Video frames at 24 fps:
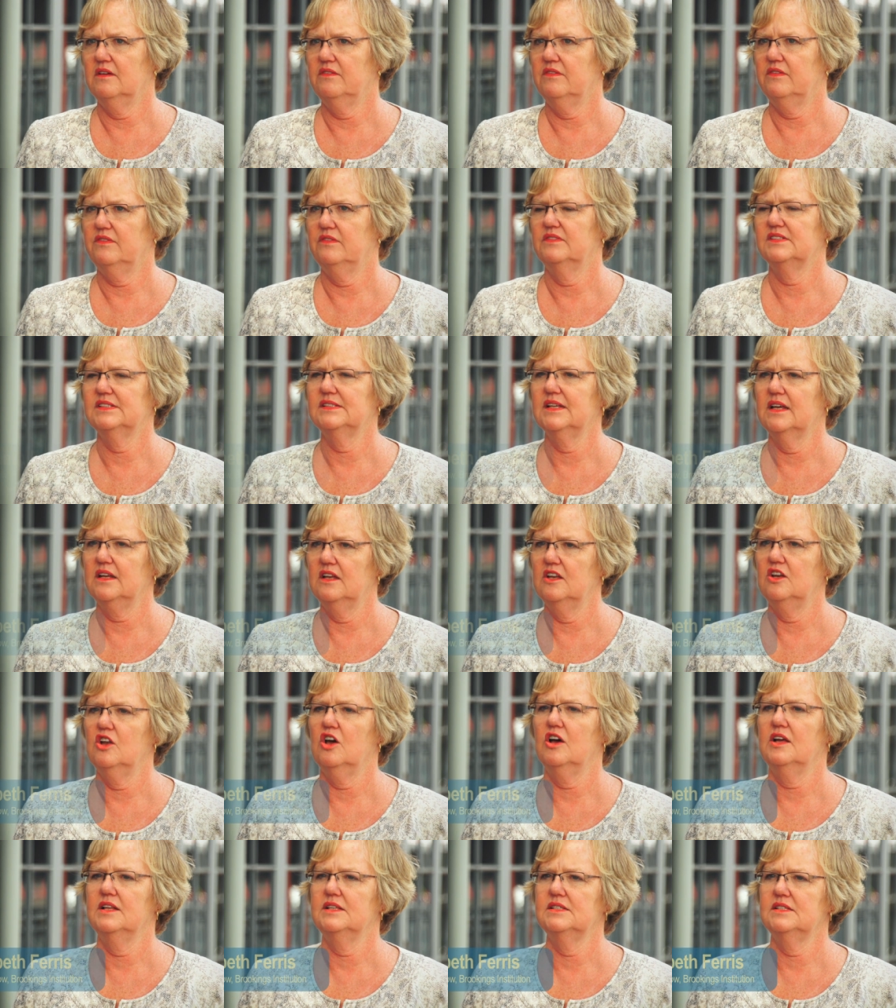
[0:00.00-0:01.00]
of sudden
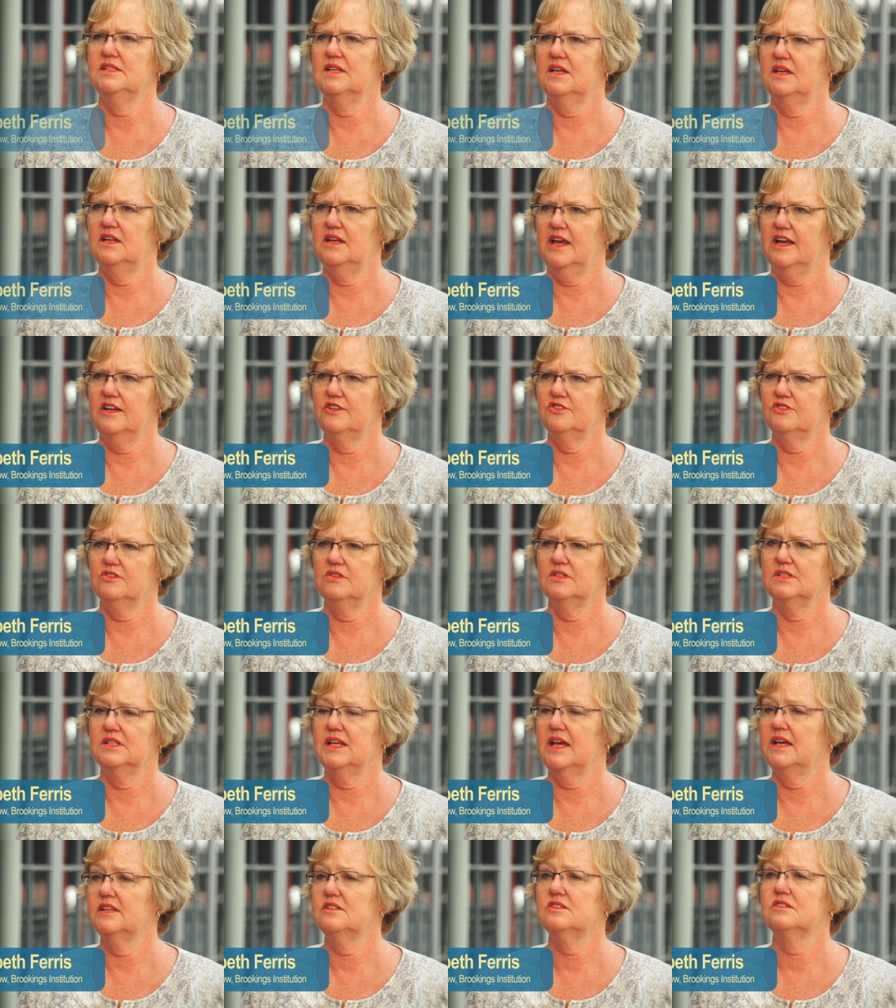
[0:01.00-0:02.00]
onset natural
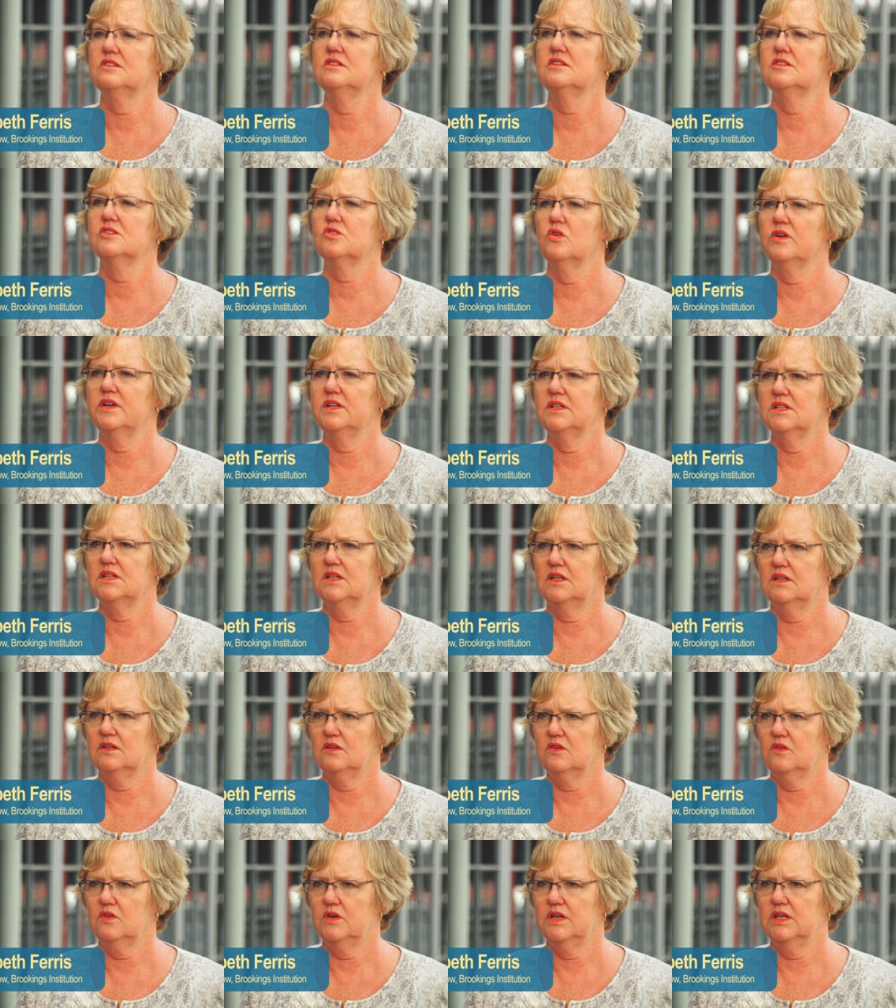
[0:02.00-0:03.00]
disasters is going to
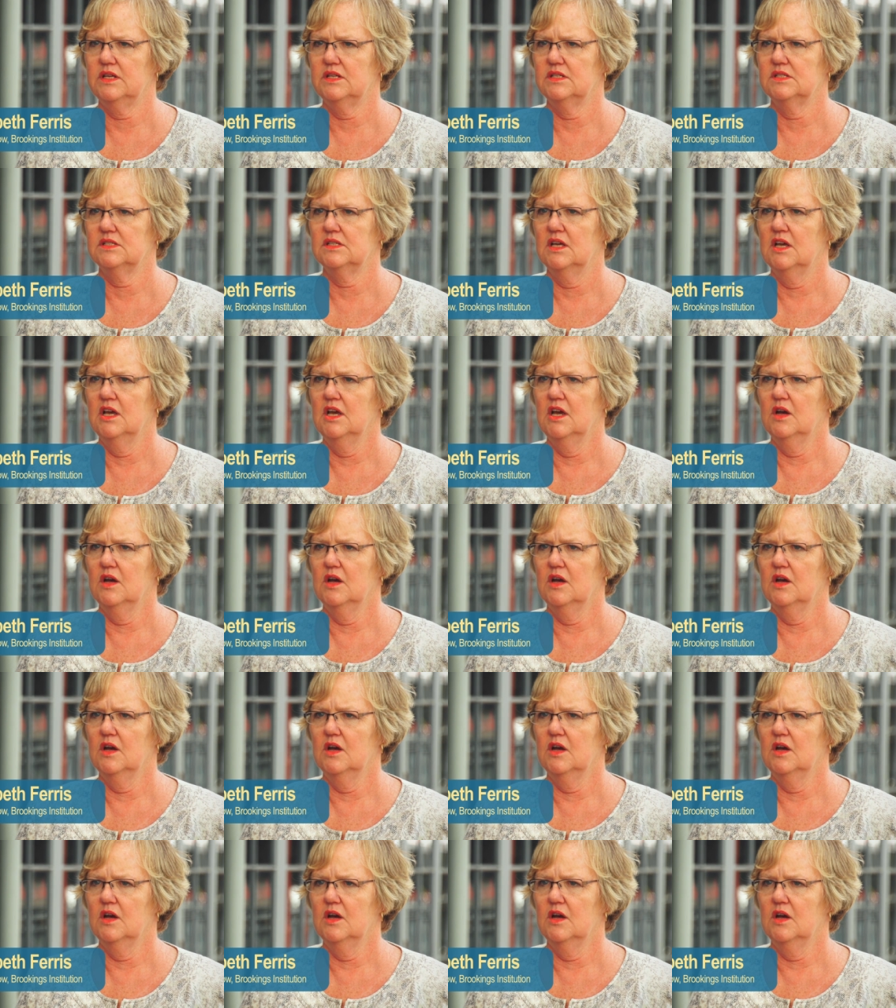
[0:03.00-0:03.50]
increase.